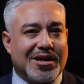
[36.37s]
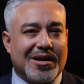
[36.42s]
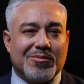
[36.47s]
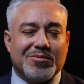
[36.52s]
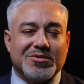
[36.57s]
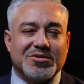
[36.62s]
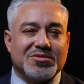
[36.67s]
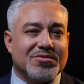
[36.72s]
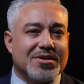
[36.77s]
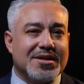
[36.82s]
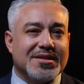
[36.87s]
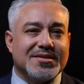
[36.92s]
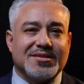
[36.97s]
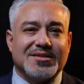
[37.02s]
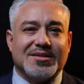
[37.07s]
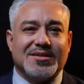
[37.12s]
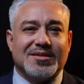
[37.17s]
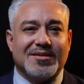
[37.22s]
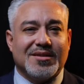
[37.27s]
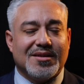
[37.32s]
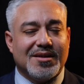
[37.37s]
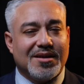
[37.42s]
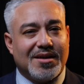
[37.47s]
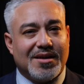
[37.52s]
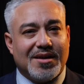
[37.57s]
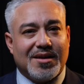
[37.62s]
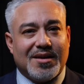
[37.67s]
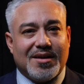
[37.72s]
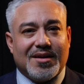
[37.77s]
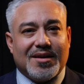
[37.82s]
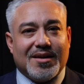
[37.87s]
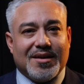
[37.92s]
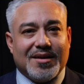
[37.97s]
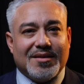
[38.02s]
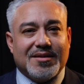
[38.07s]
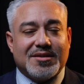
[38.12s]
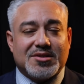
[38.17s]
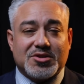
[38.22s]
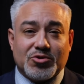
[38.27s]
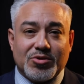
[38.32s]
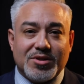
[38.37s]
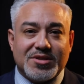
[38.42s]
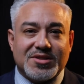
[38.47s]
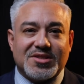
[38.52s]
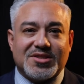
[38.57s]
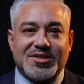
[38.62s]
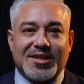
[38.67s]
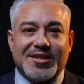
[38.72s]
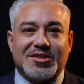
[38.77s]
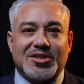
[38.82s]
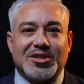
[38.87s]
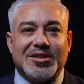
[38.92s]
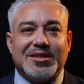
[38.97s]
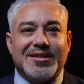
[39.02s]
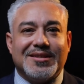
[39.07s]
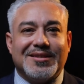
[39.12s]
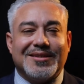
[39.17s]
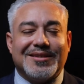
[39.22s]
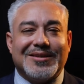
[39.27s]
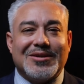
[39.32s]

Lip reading: I was raised in the streets, essentially,